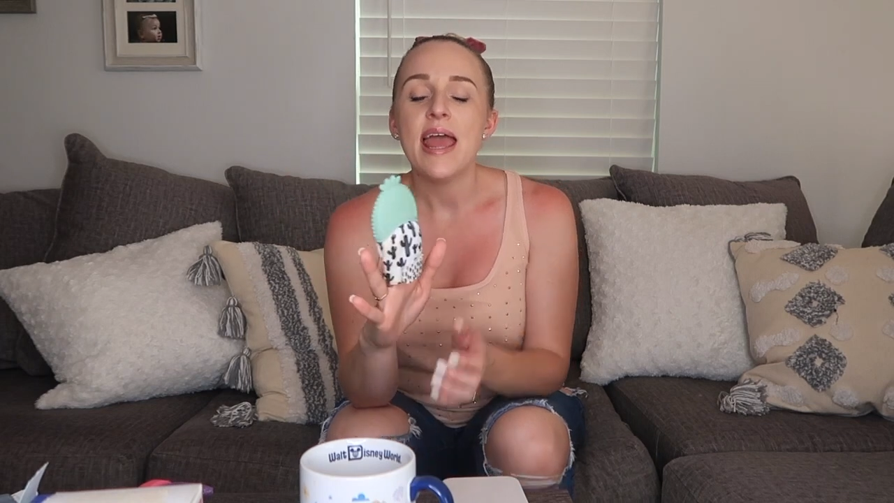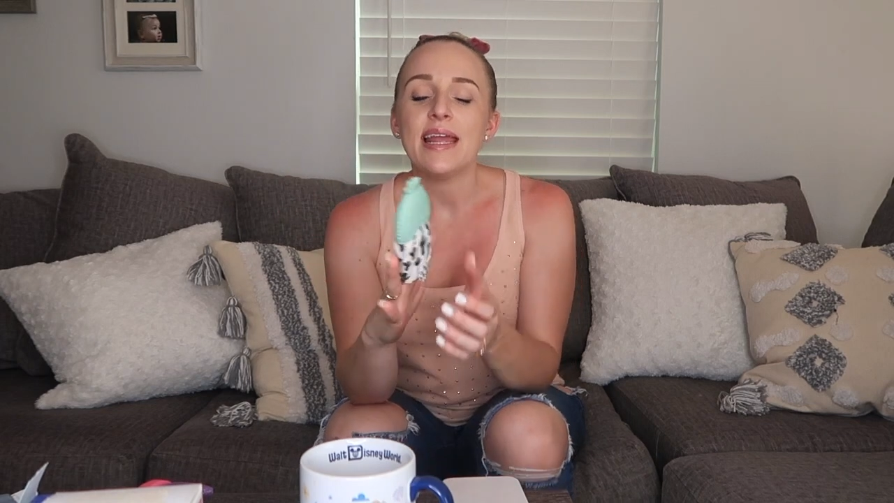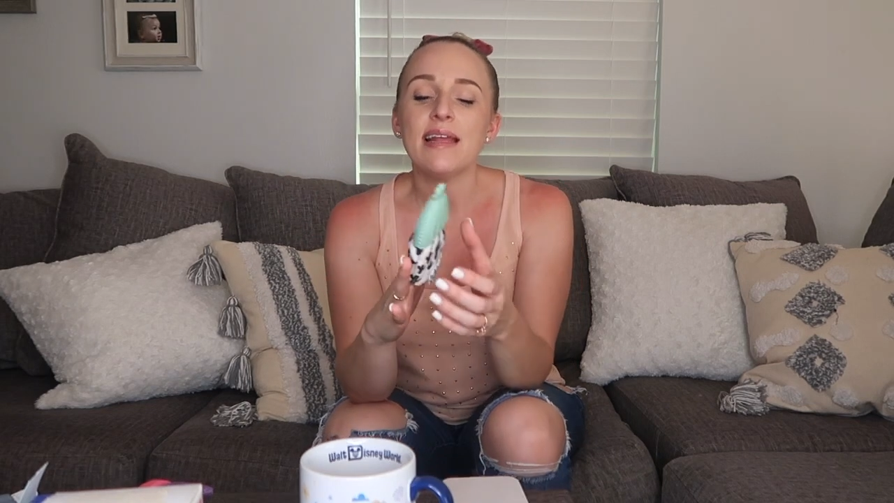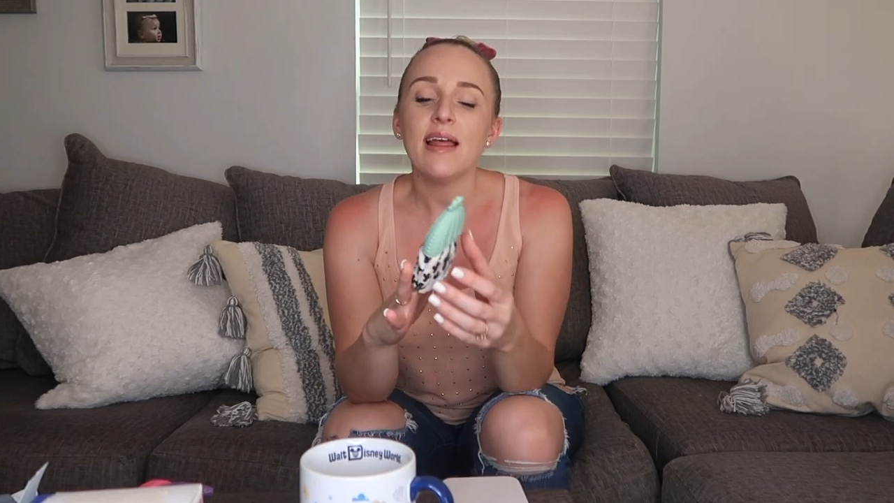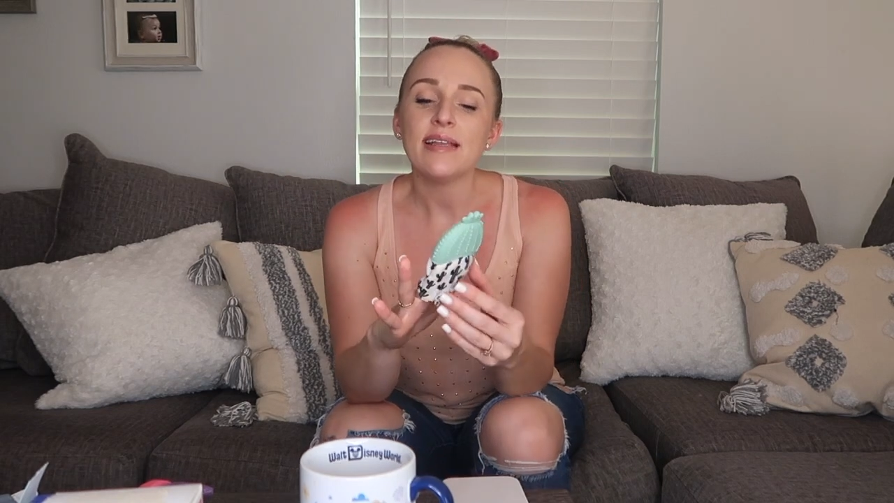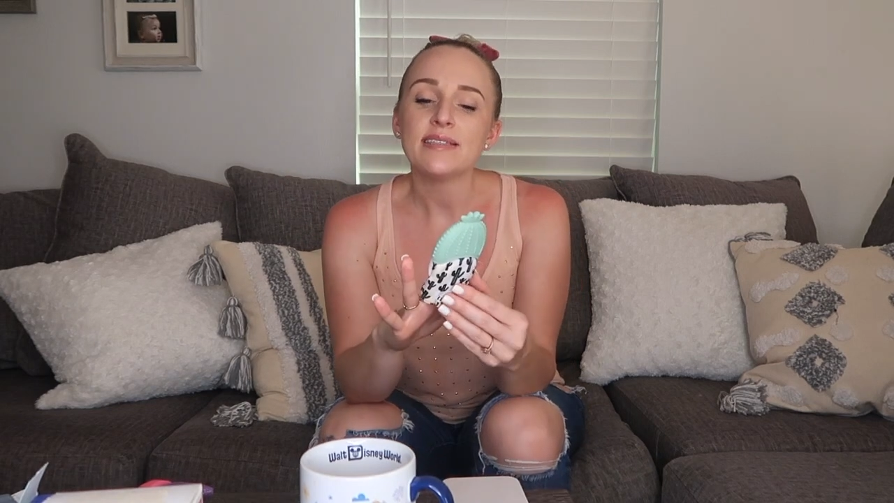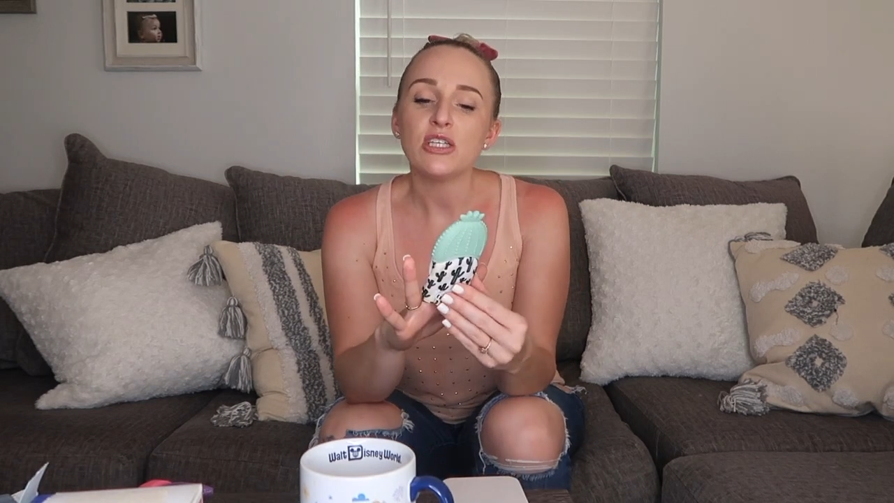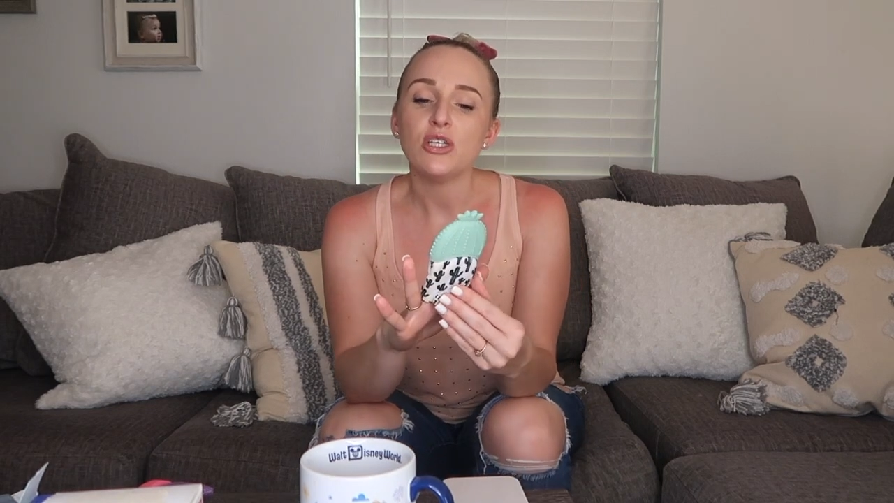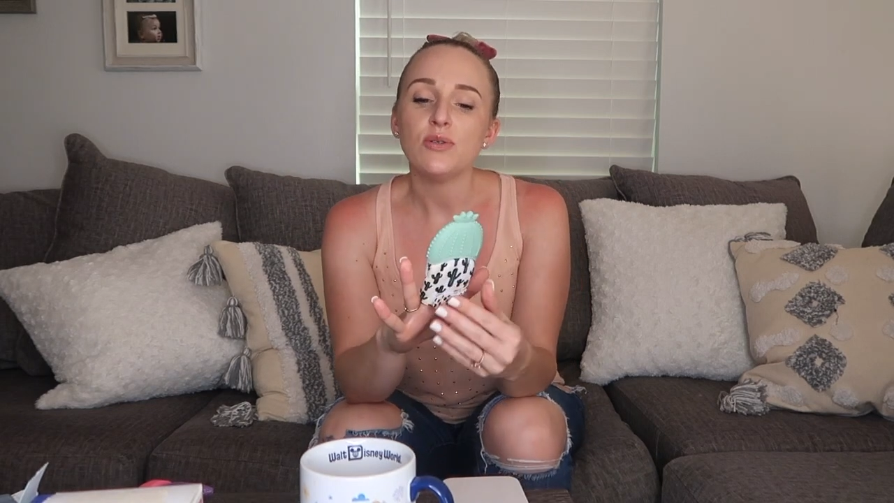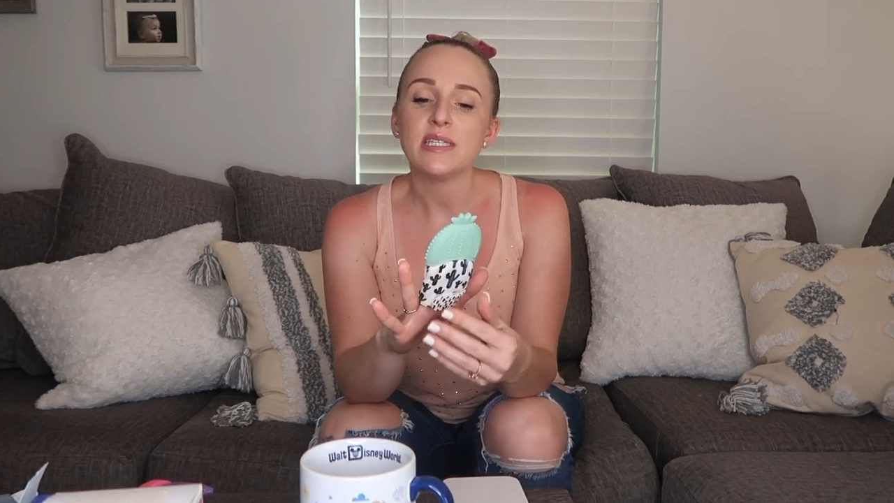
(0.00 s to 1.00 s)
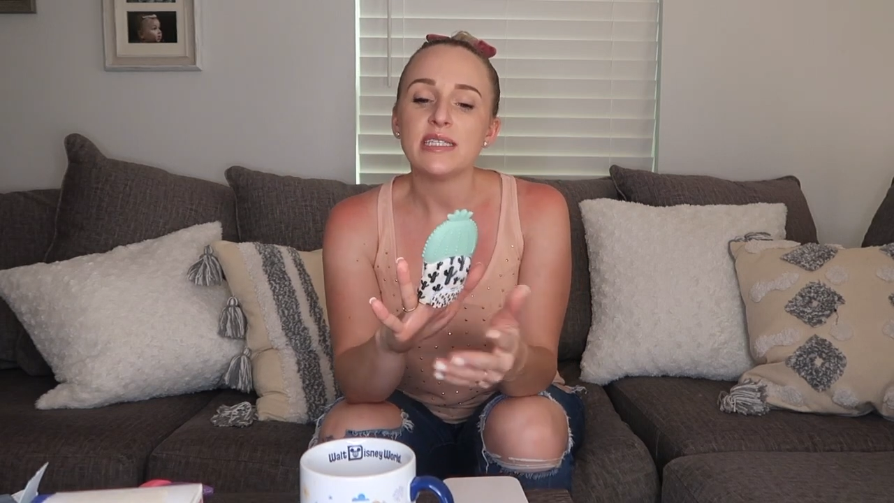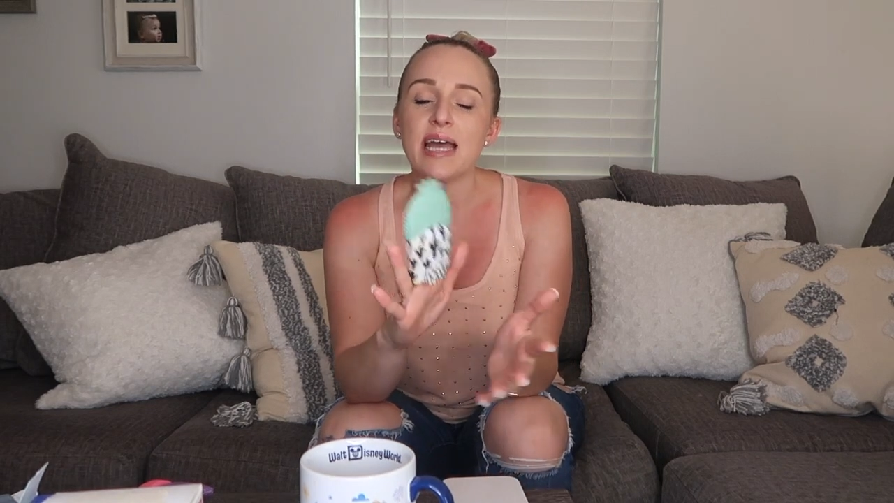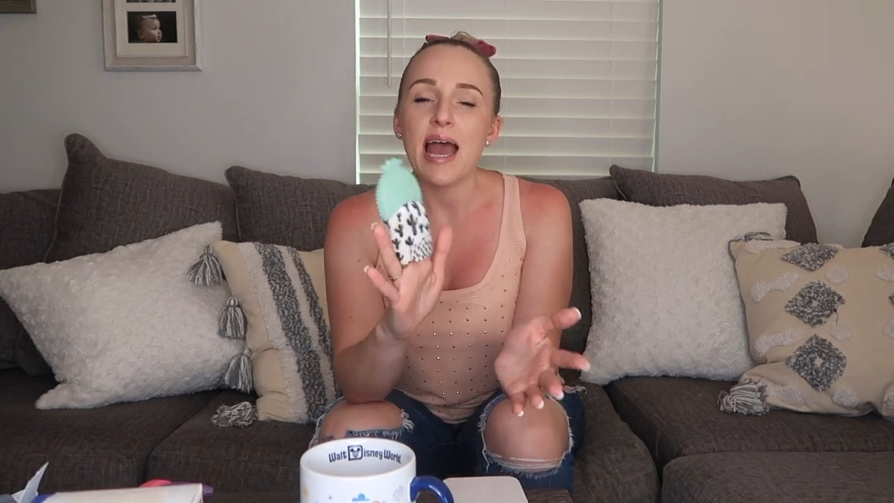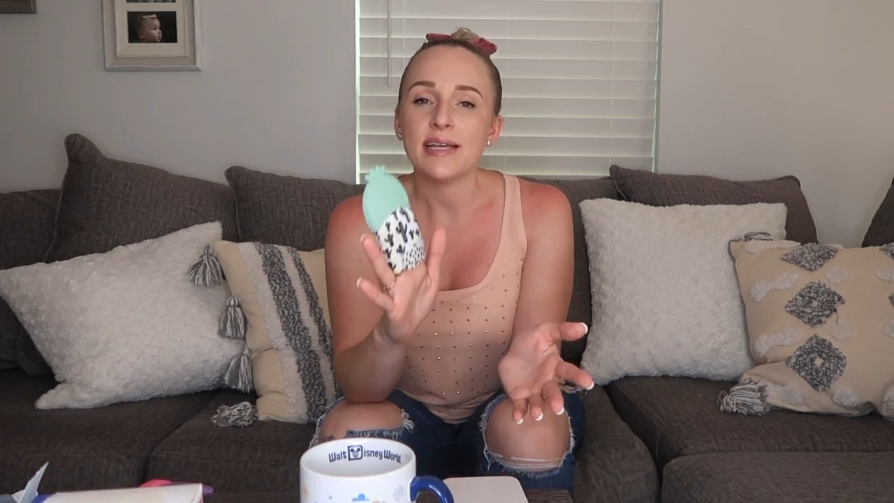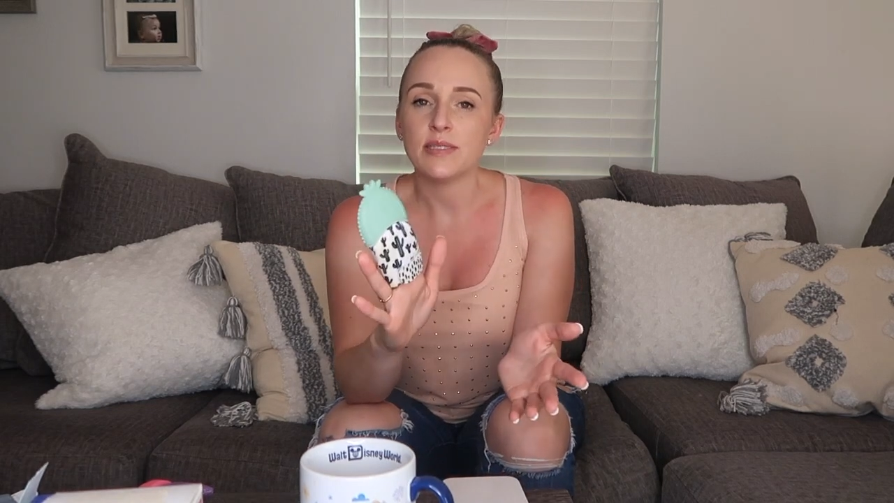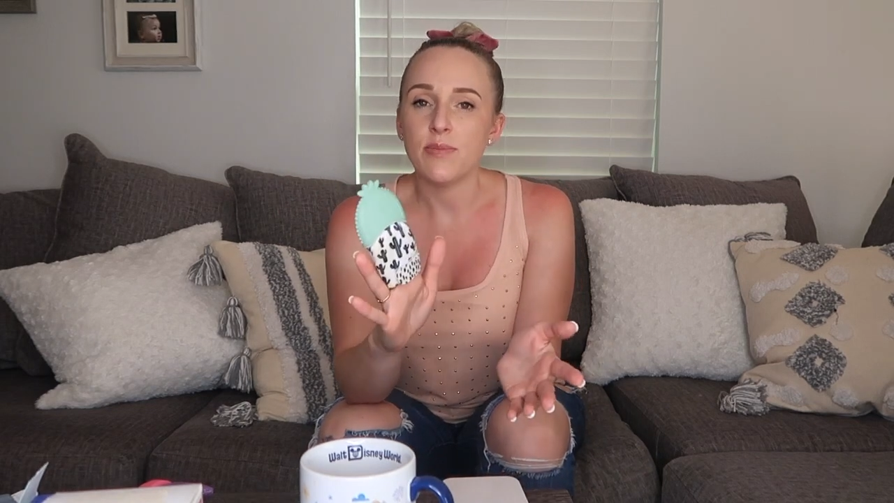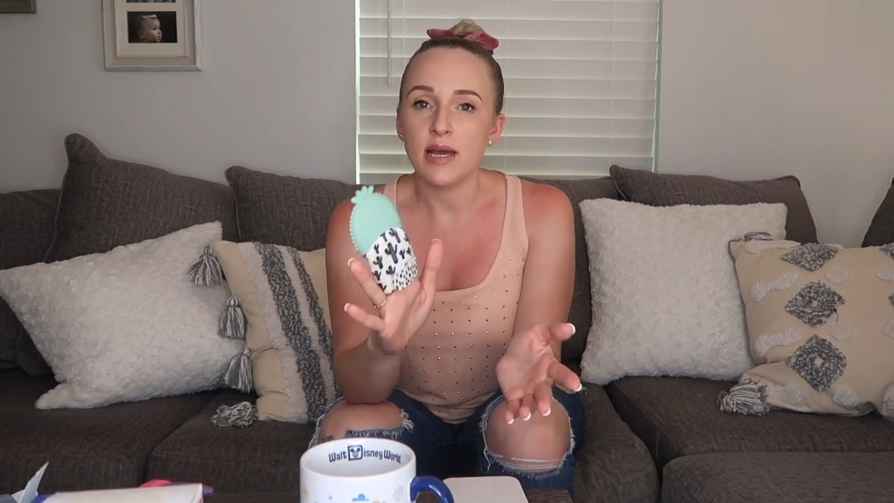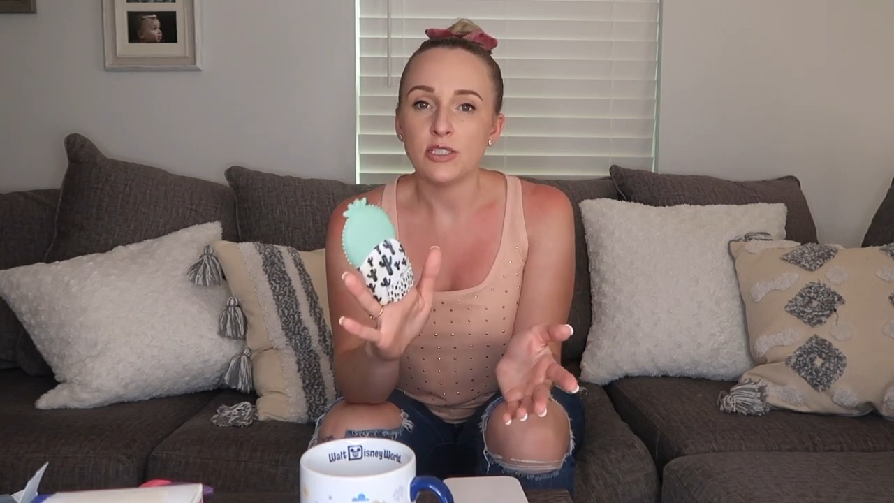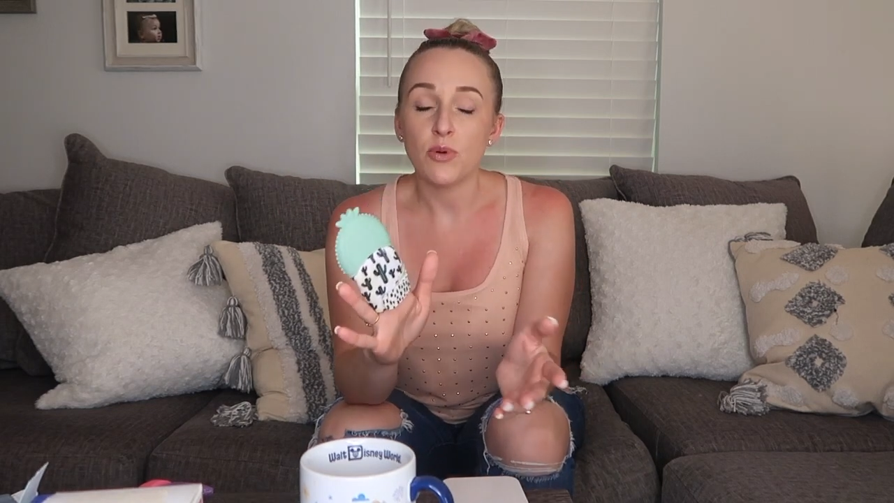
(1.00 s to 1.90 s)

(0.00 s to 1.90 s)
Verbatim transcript: Eli doesn't use this as much,